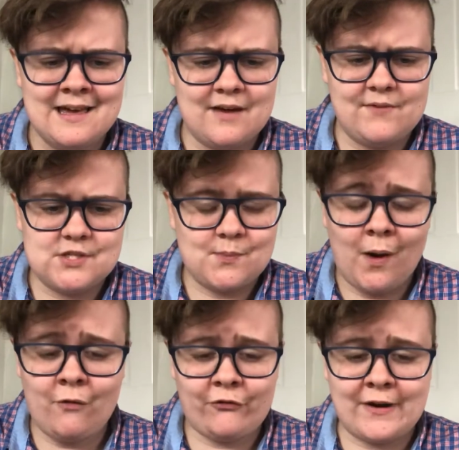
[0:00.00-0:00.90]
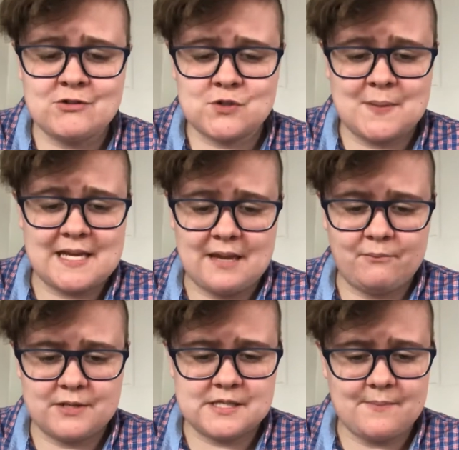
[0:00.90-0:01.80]
of a small French speaking
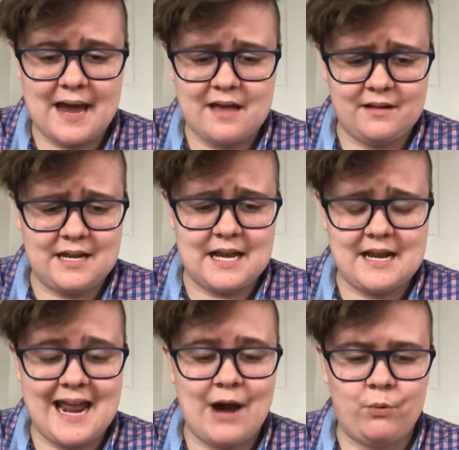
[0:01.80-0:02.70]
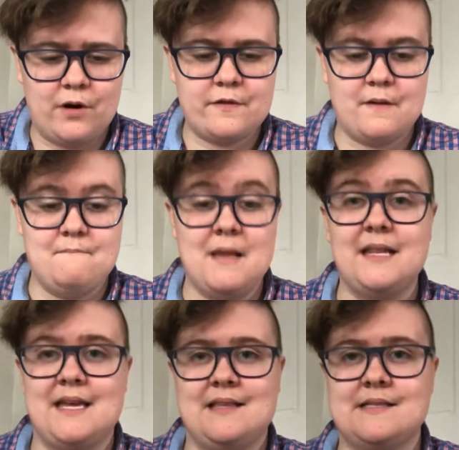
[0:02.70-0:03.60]
principality and now worth
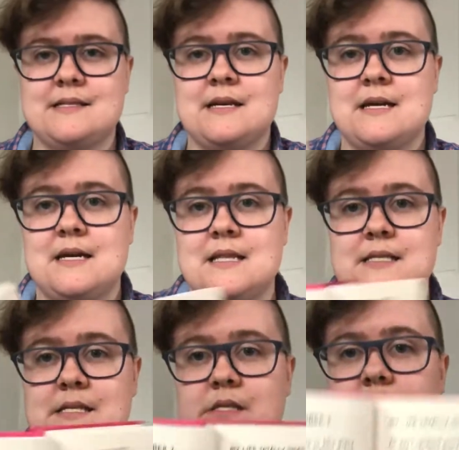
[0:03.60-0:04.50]
millions. This is